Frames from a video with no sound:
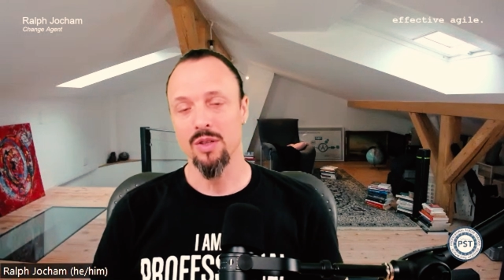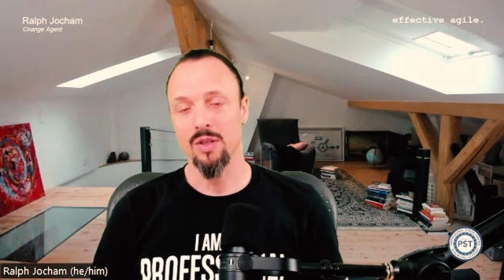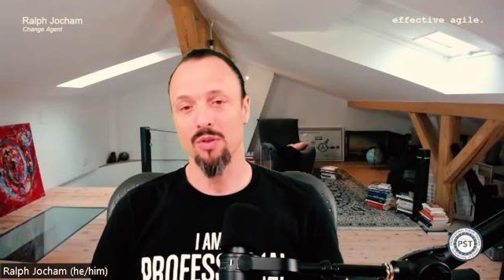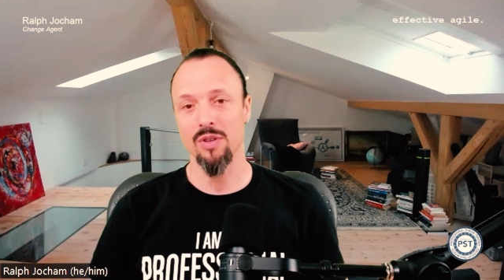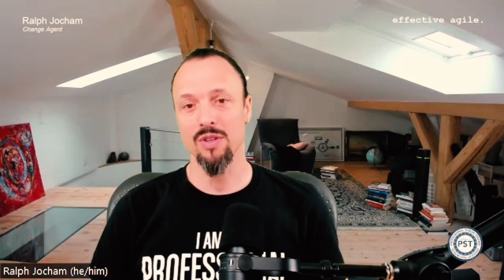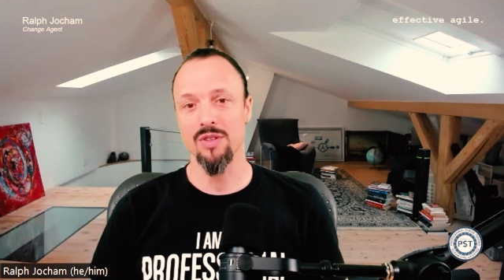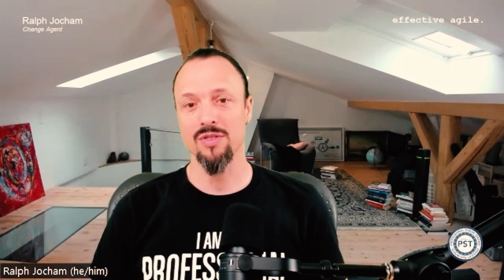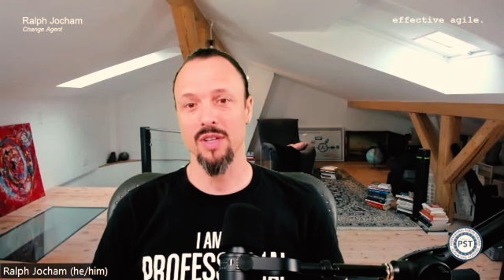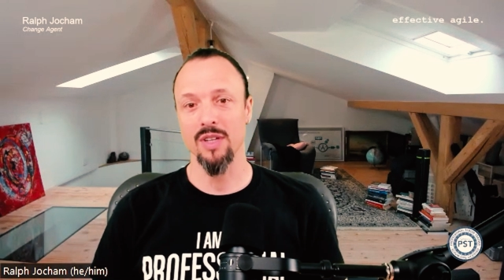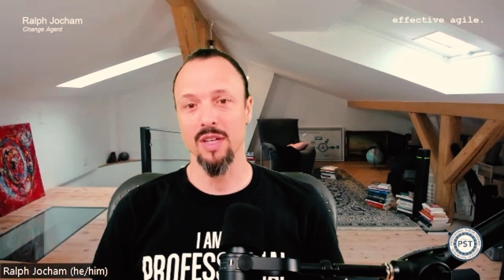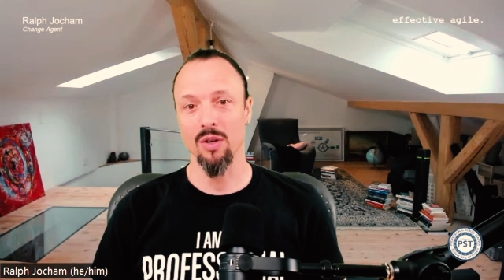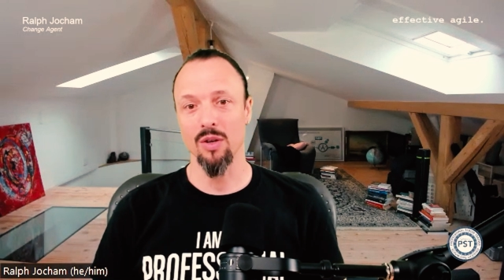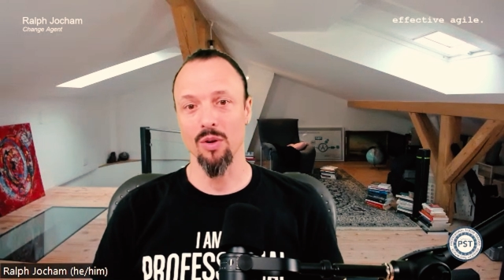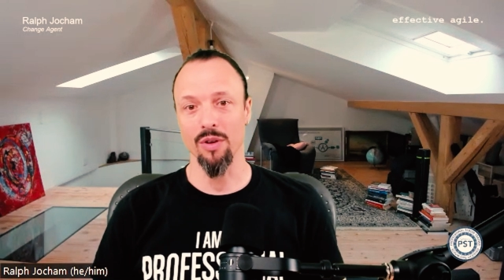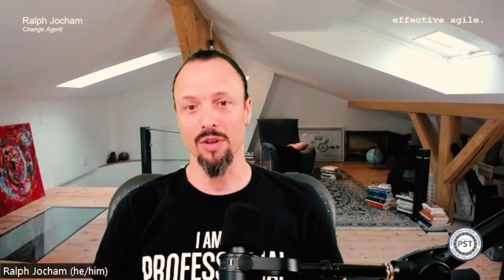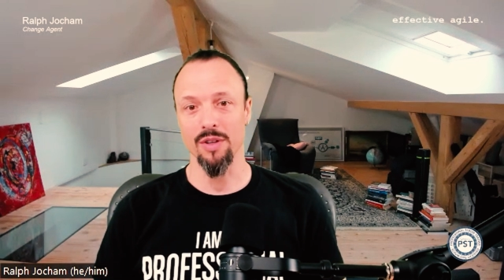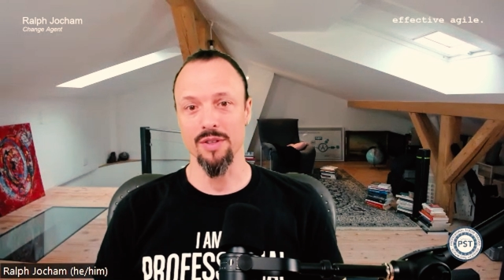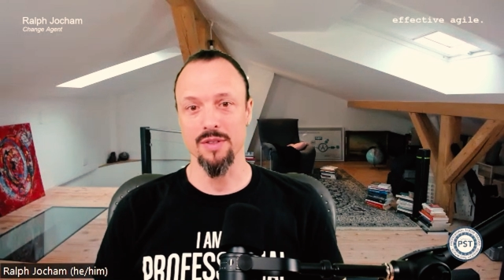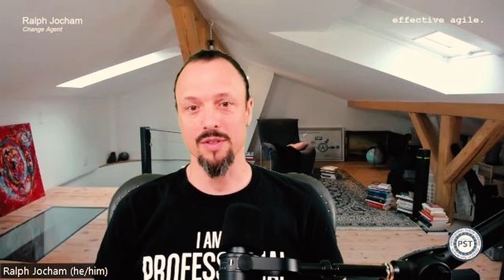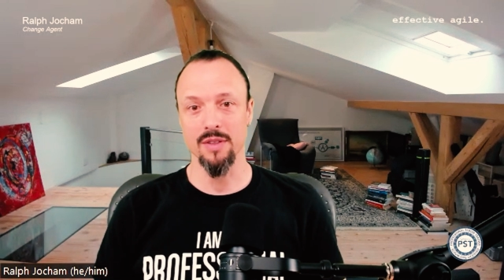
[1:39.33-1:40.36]
to your
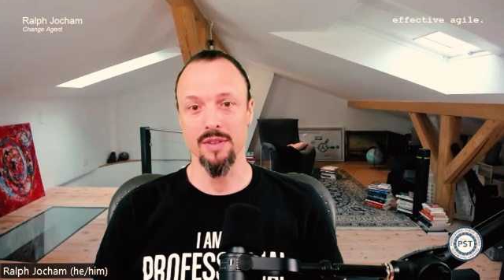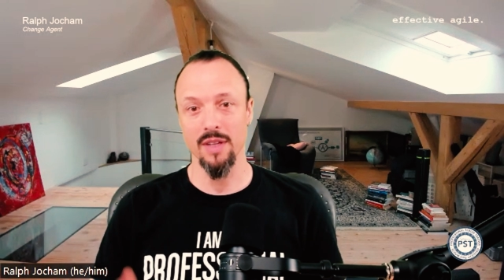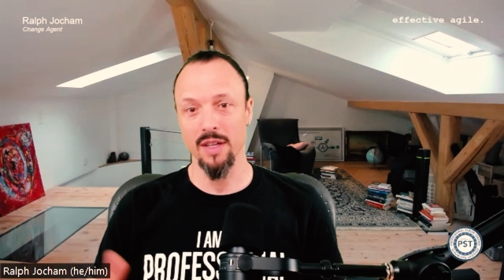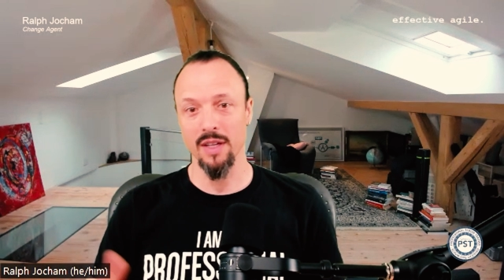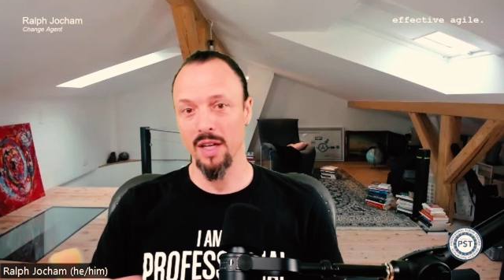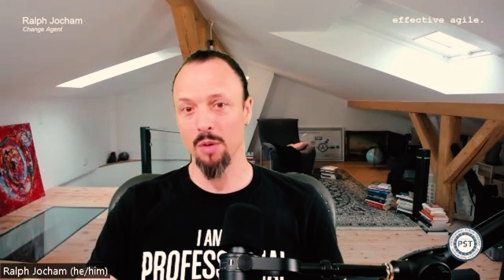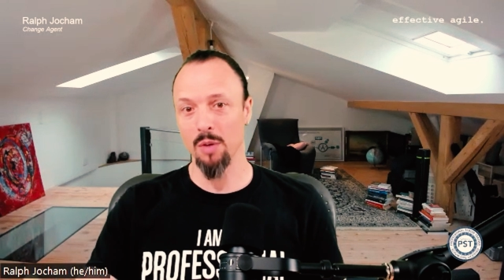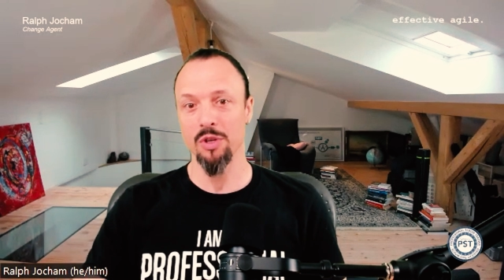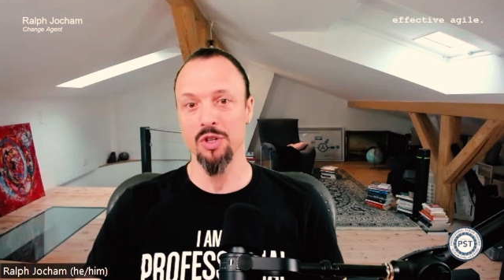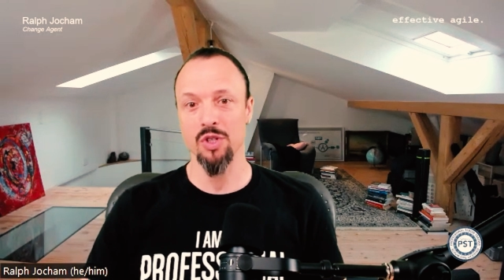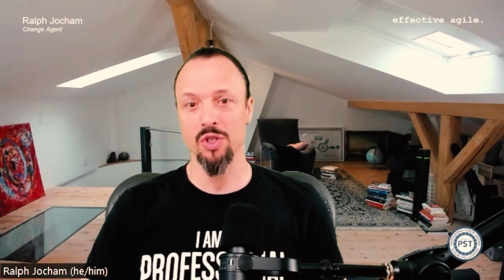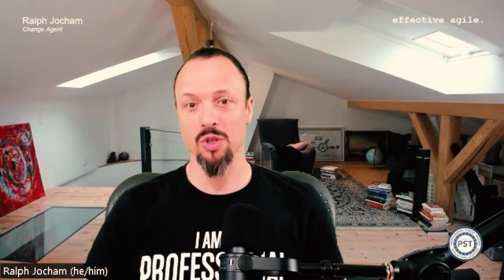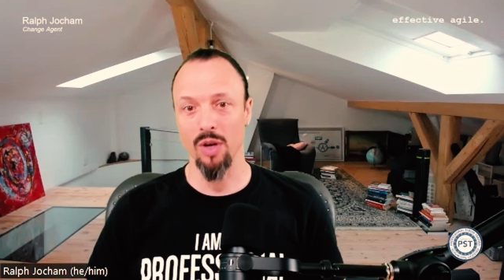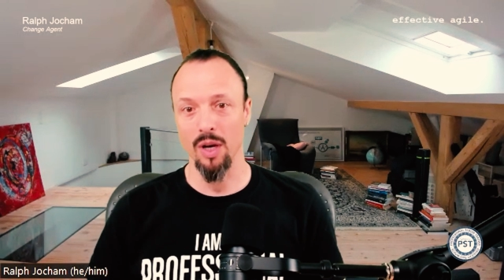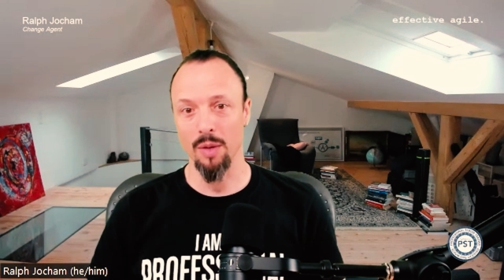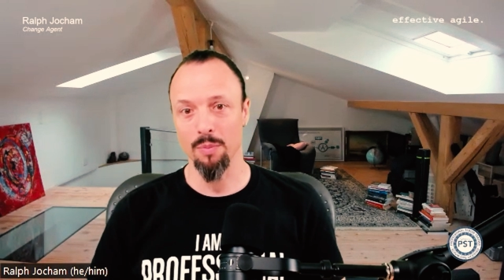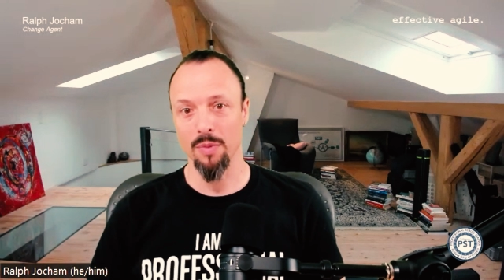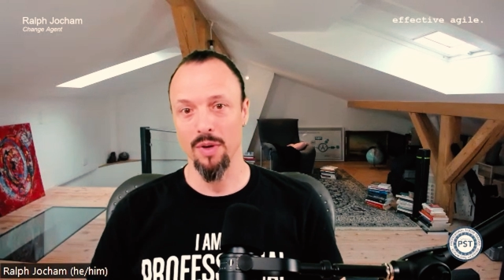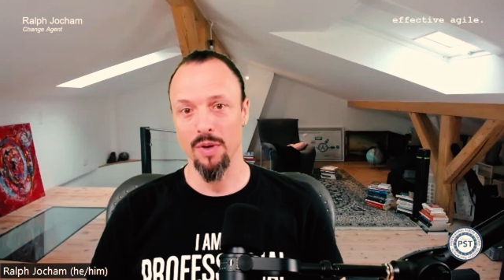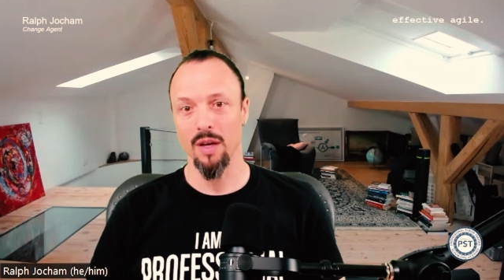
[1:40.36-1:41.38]
stakeholders, and then they will show
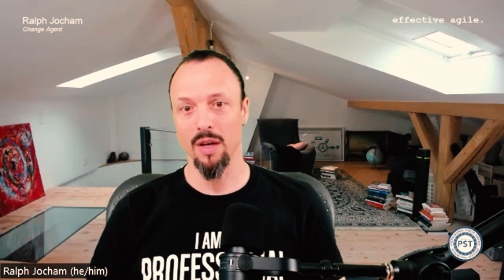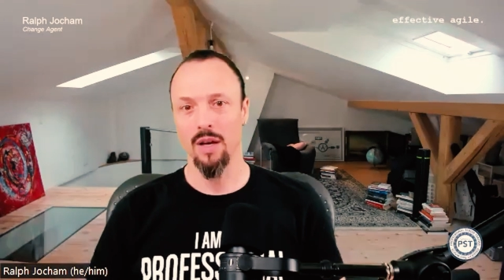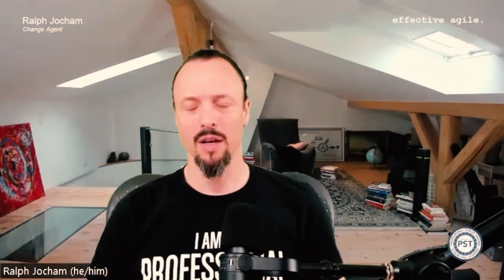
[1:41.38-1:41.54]
up.